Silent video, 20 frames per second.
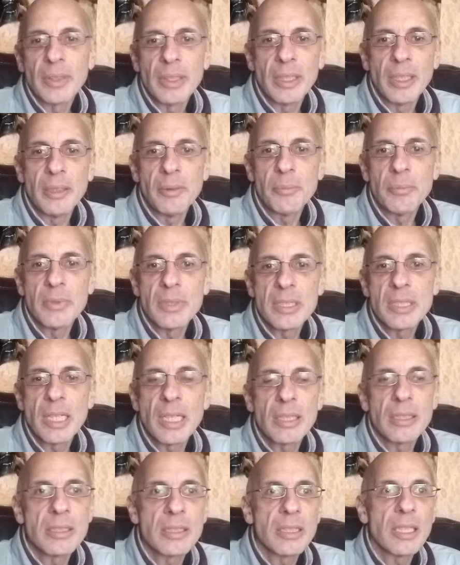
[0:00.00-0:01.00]
Um, it's,
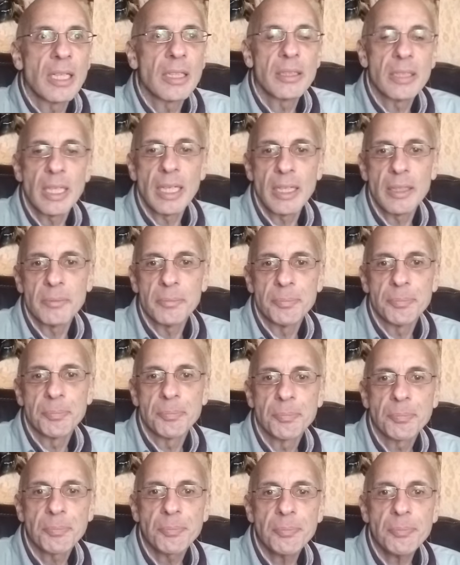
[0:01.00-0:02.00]
not, it's not that.
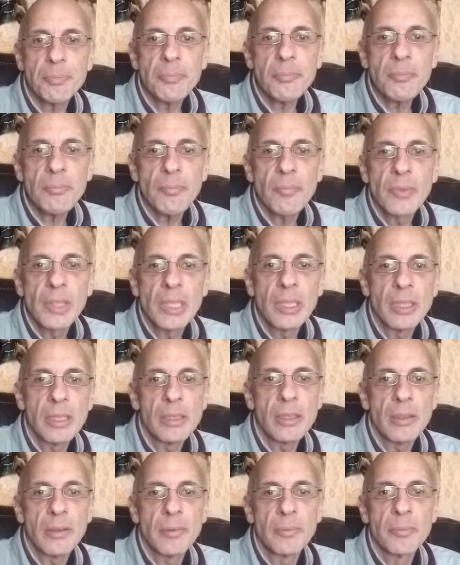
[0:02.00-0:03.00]

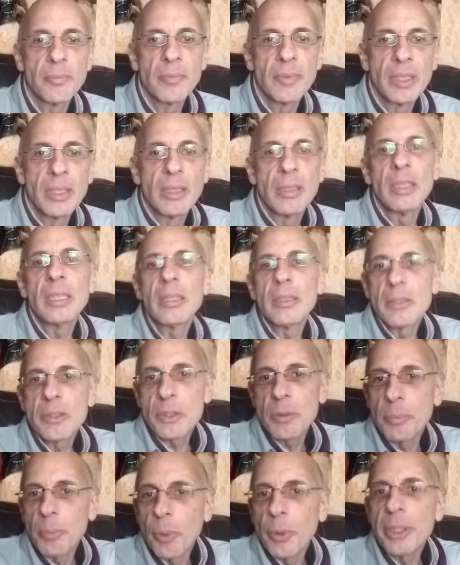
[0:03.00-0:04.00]
Uh, a little
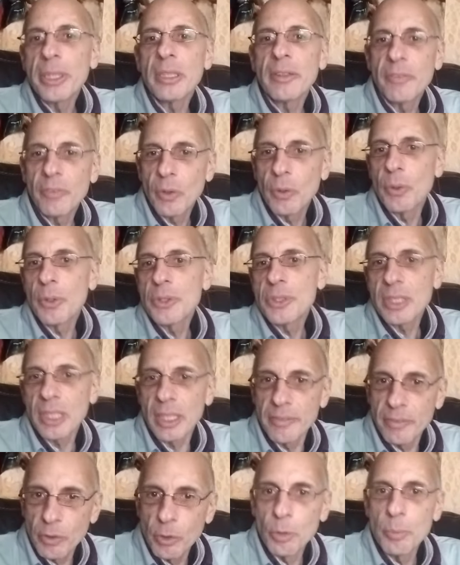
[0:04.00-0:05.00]
disappointing, of course, you
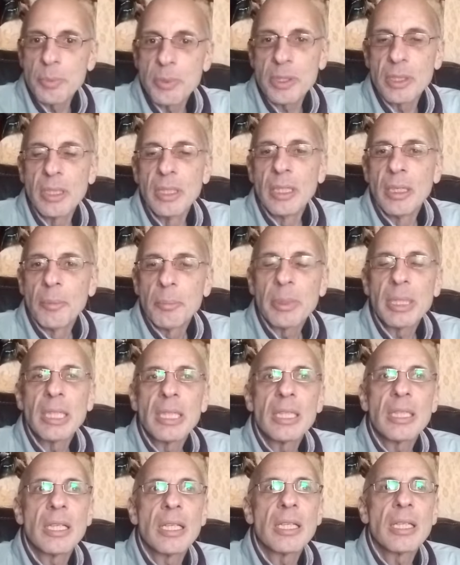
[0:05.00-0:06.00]
have hopes, but
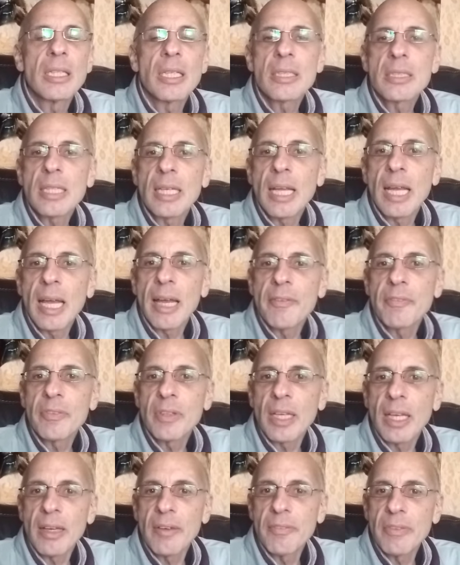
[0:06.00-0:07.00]
it, it doesn't have
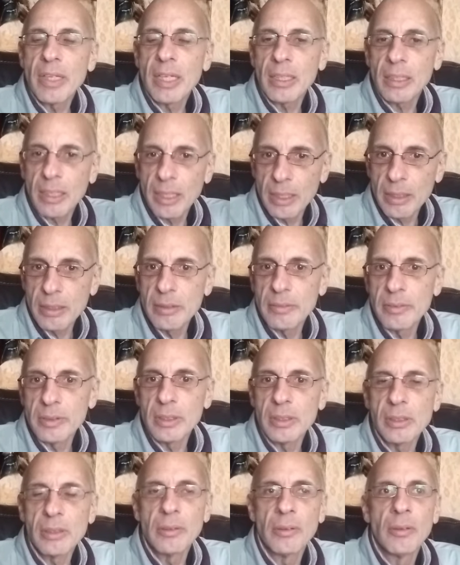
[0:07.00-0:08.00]
to have that kind of
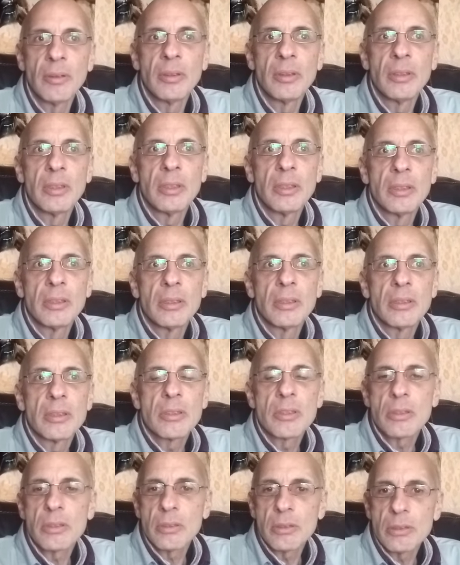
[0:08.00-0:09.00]
a
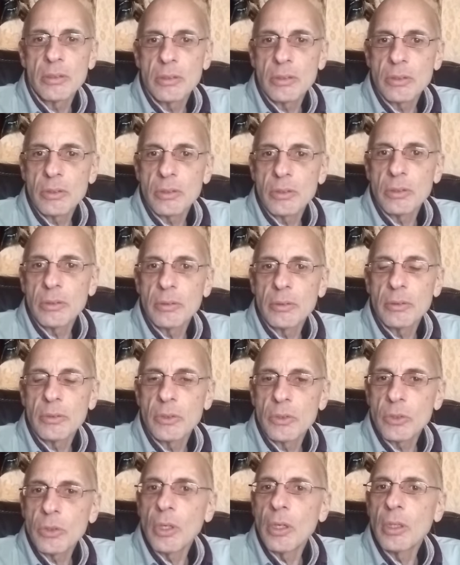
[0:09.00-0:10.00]
st
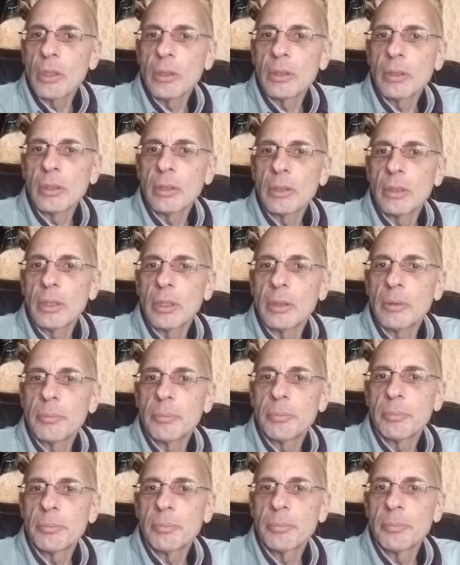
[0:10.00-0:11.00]
strong um,
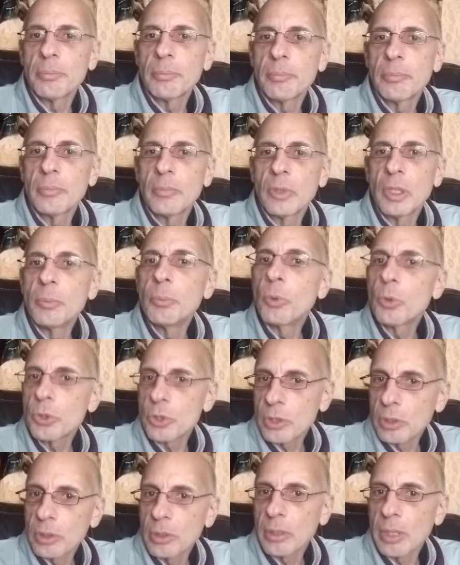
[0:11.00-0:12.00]

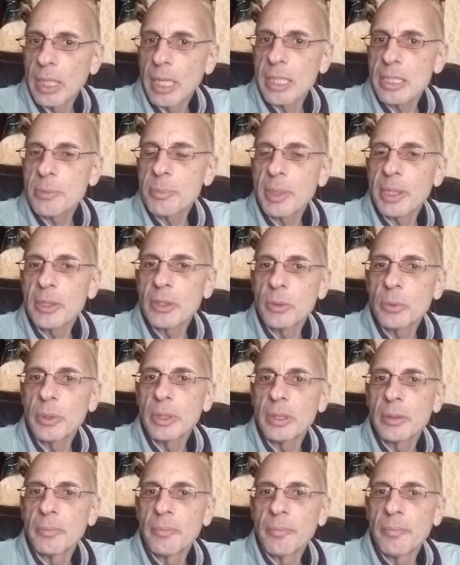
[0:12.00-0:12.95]
emotional aspect to it.